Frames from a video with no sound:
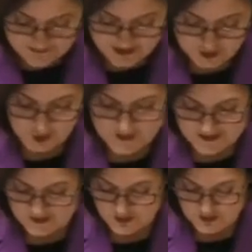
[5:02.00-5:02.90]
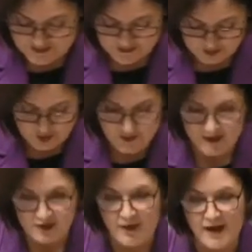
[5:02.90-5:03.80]
including schools in
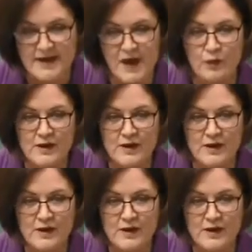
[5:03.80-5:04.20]
Corangamite. And